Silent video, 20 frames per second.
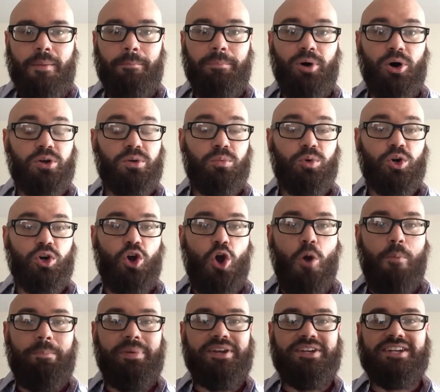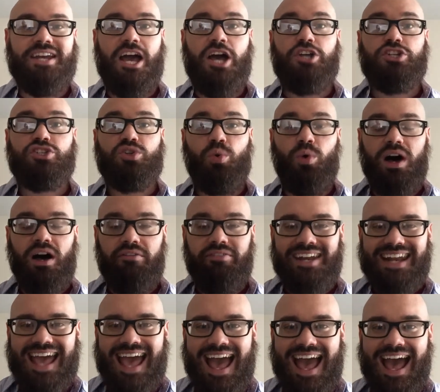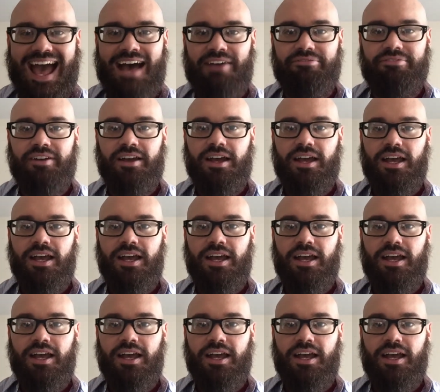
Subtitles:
Baltimore opened 12.5,